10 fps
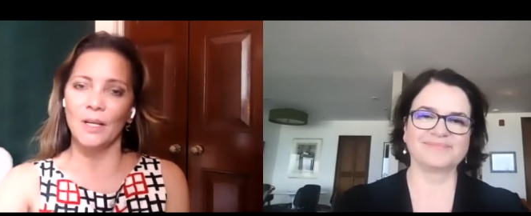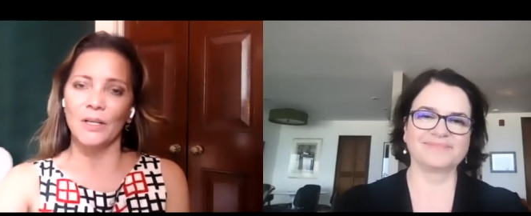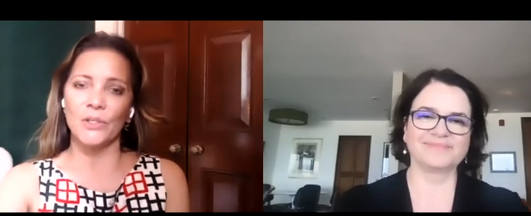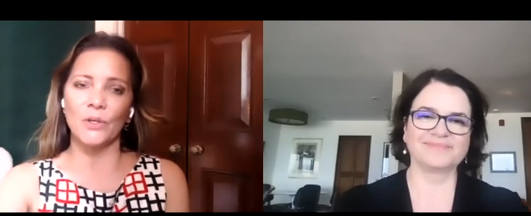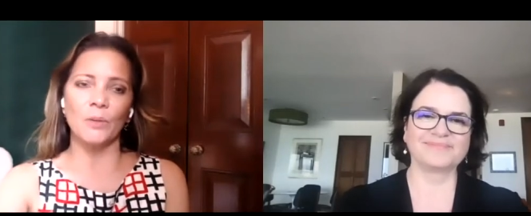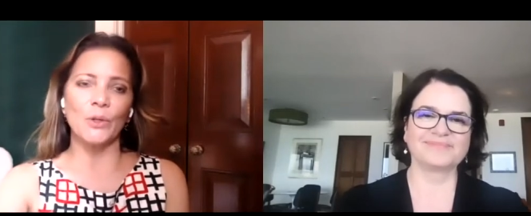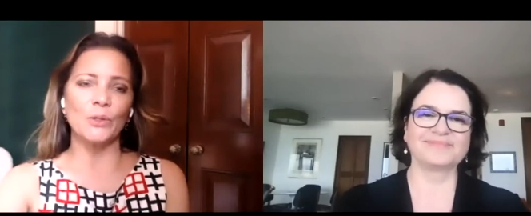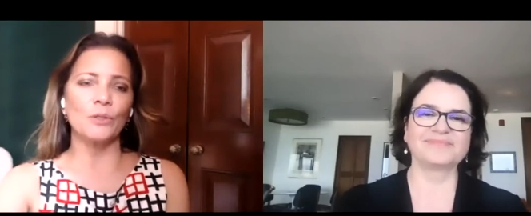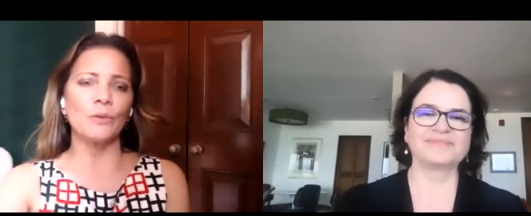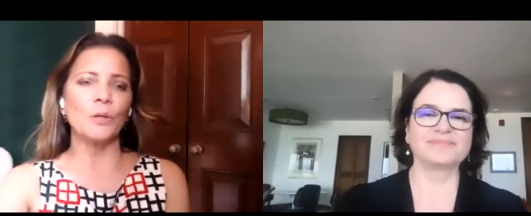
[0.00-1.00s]
Speaker 1: starting with
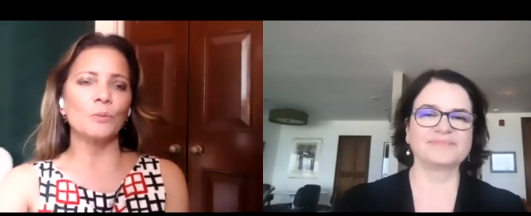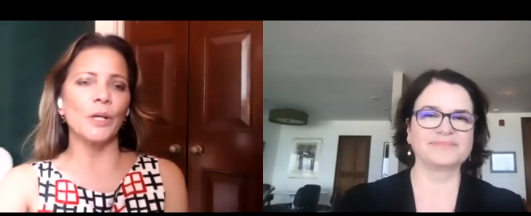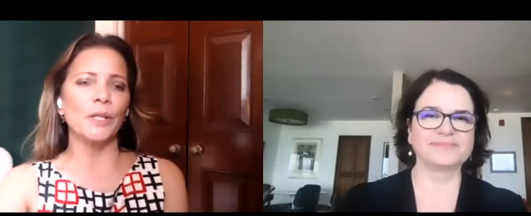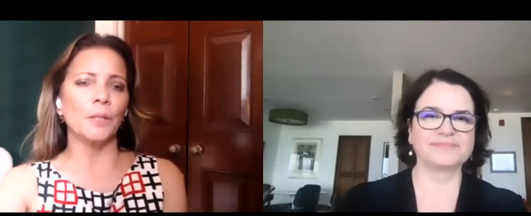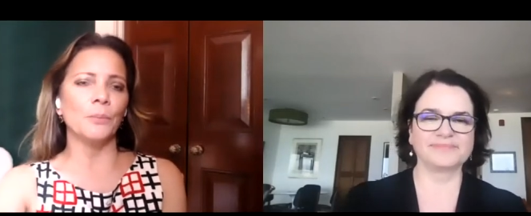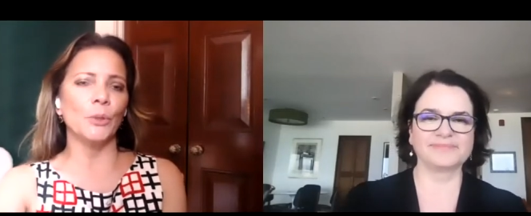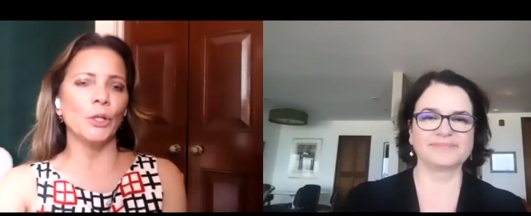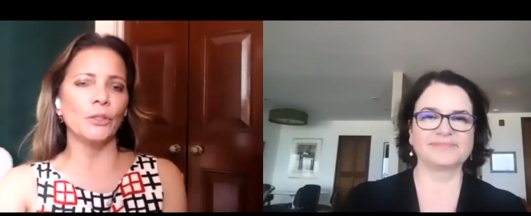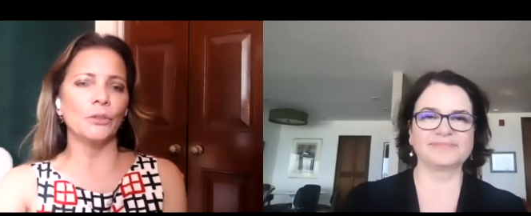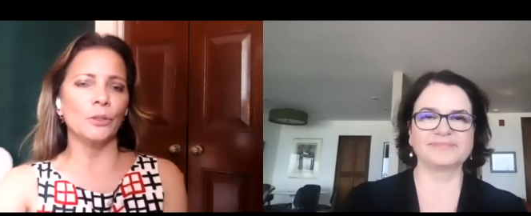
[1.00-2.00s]
her groundbreaking book,
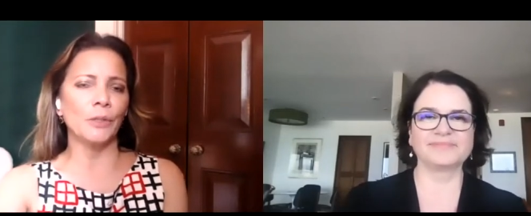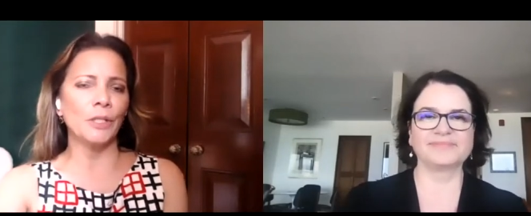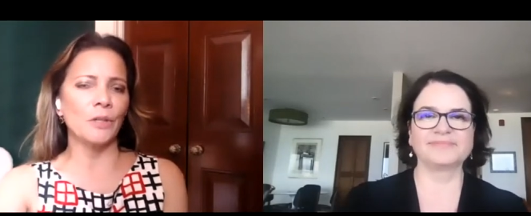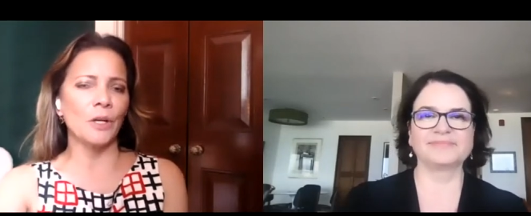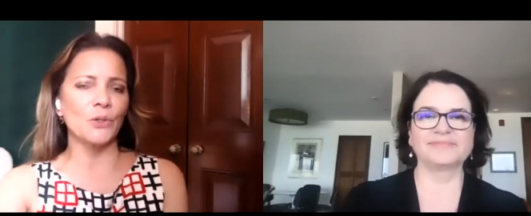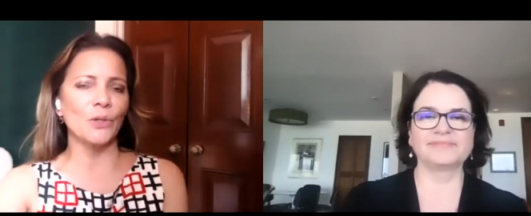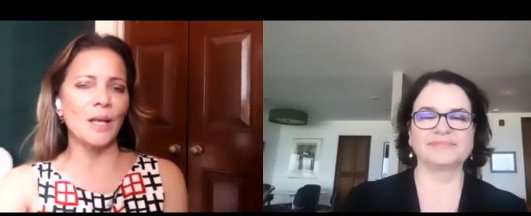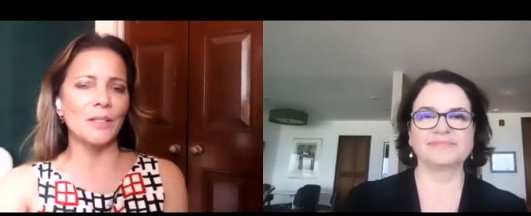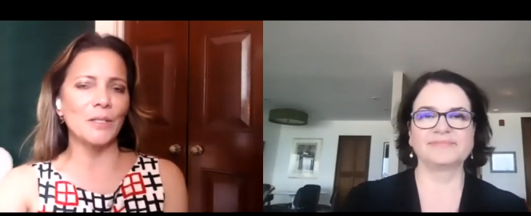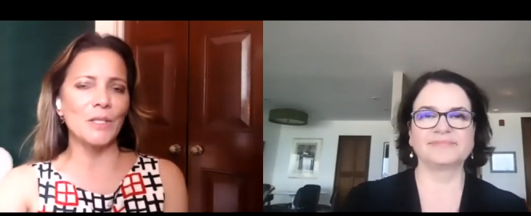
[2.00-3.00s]
The Greengrocer
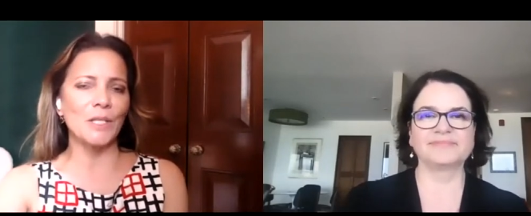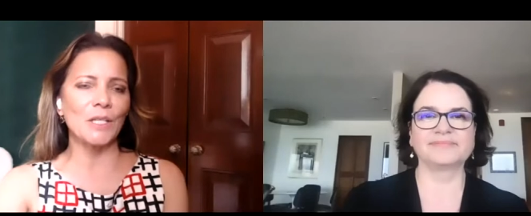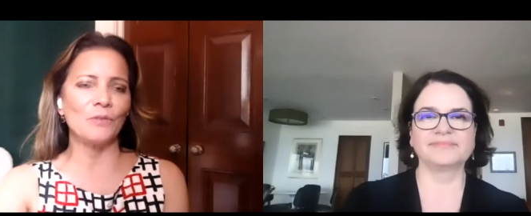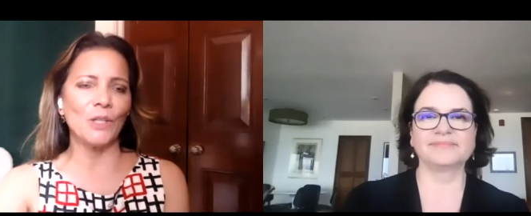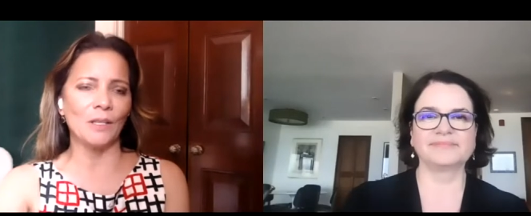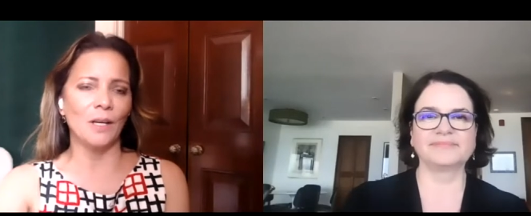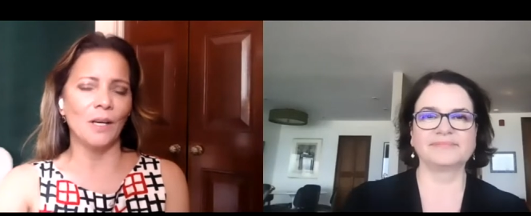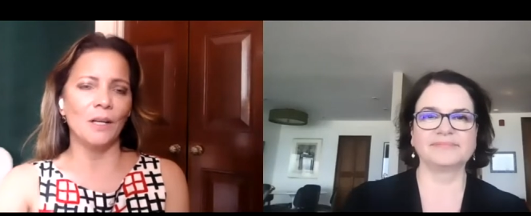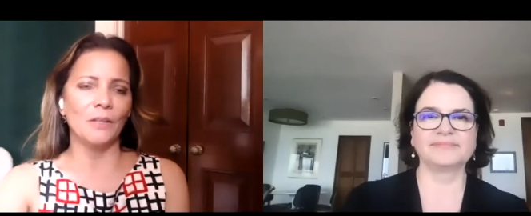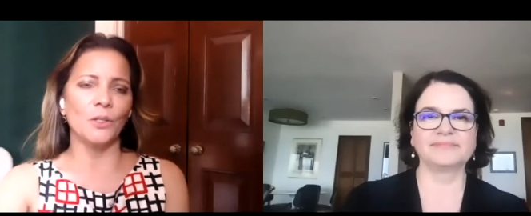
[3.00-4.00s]
and His TV
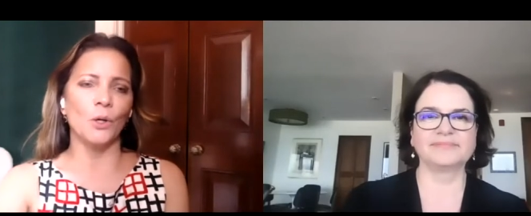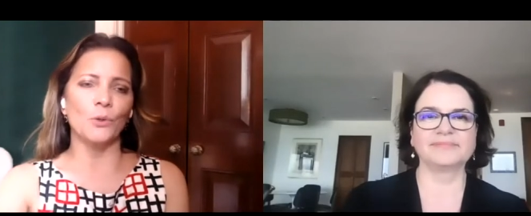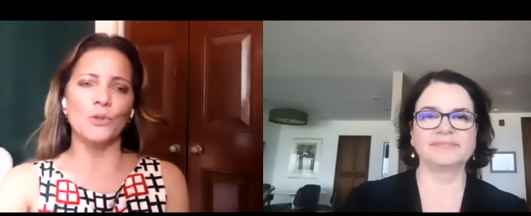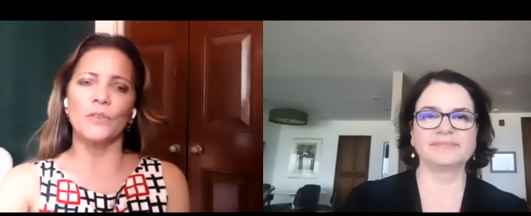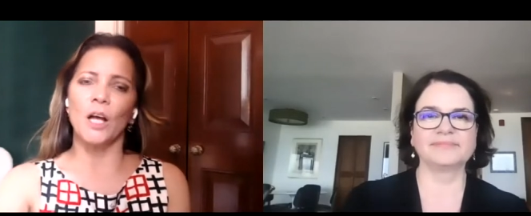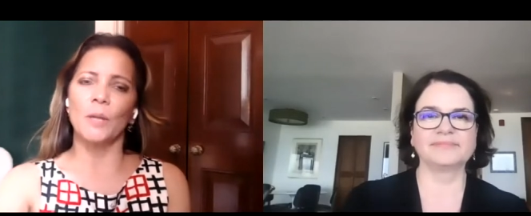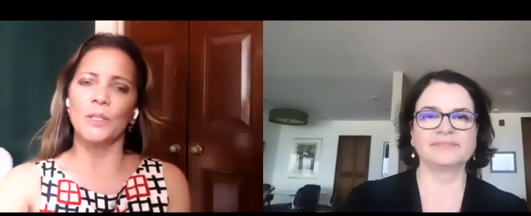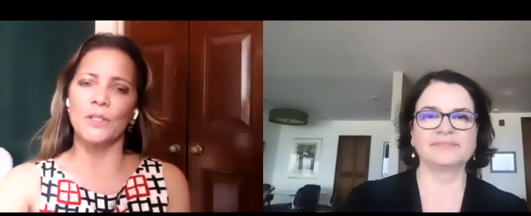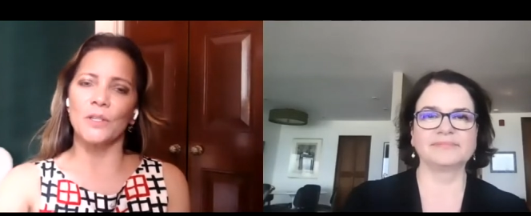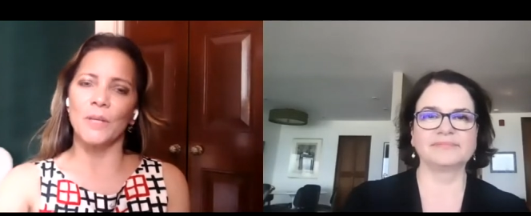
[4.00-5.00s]
The Culture of
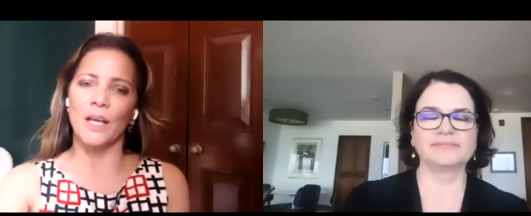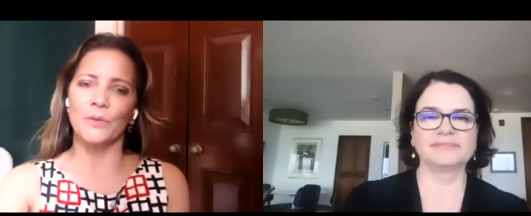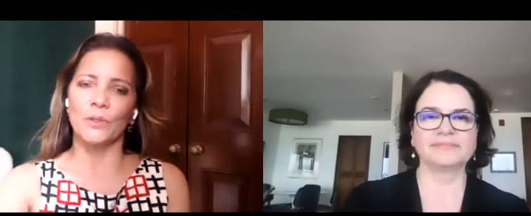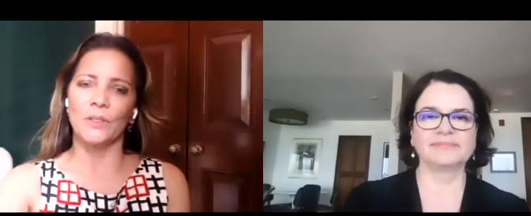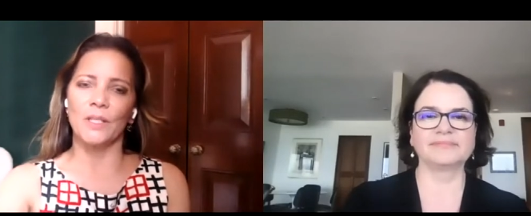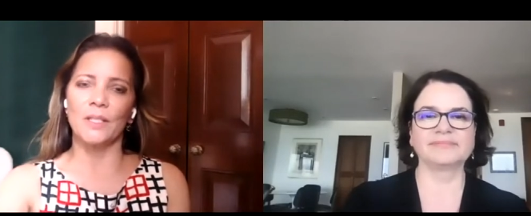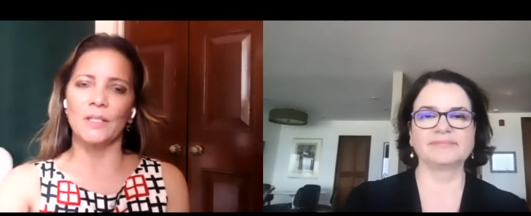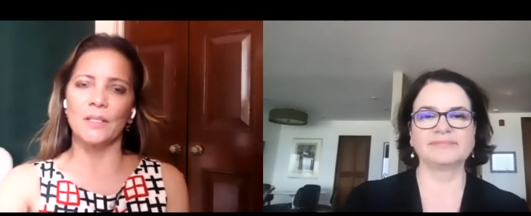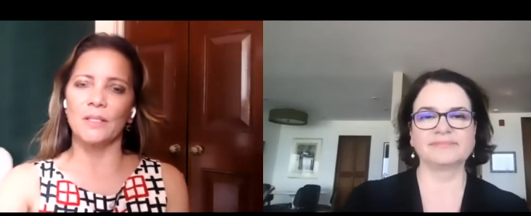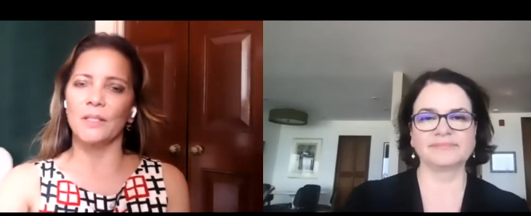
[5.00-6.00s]
Communism After the
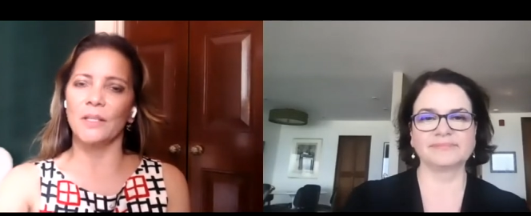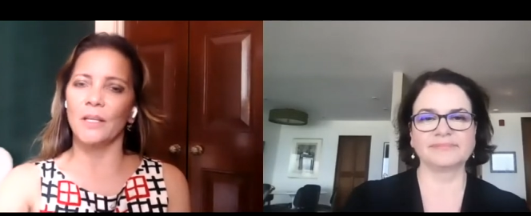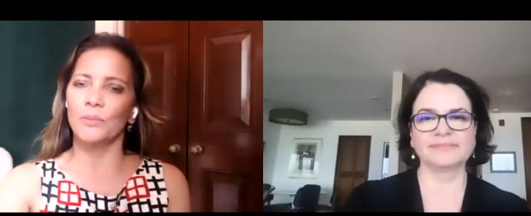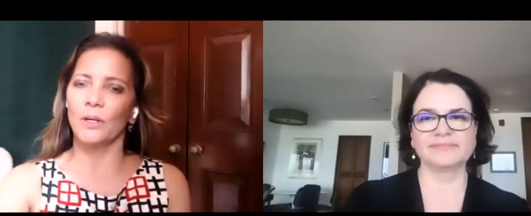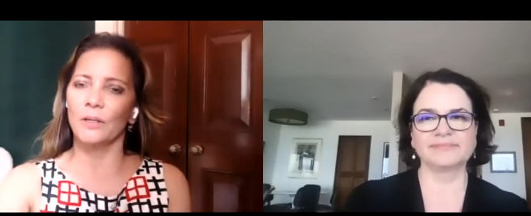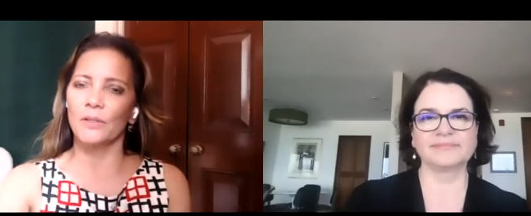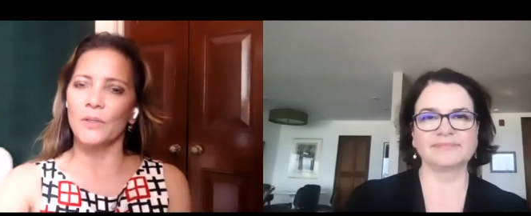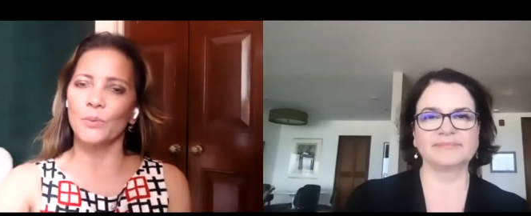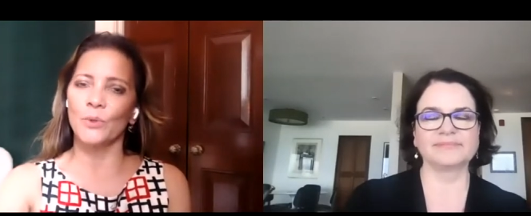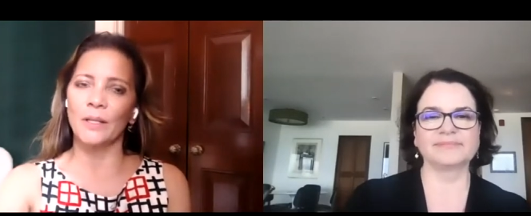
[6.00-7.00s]
1968 Prague
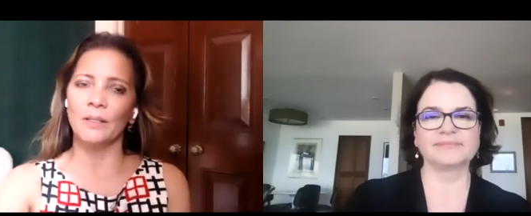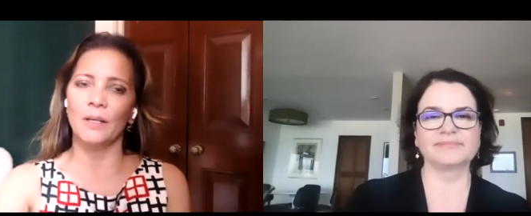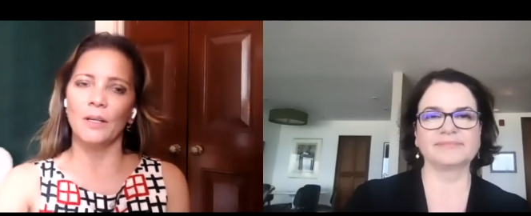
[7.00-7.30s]
Spring,